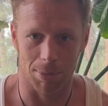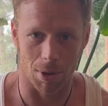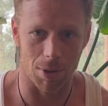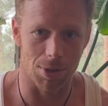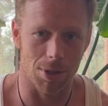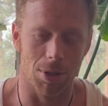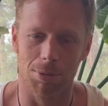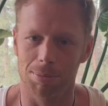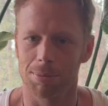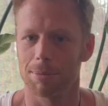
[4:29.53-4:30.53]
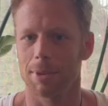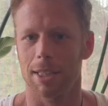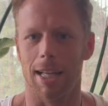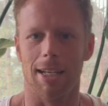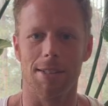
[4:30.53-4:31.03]
Also,
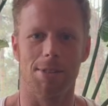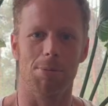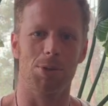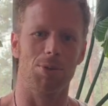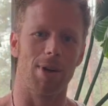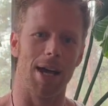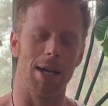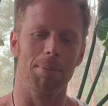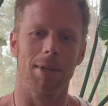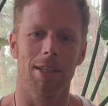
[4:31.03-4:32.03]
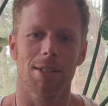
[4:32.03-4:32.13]
like and subscribe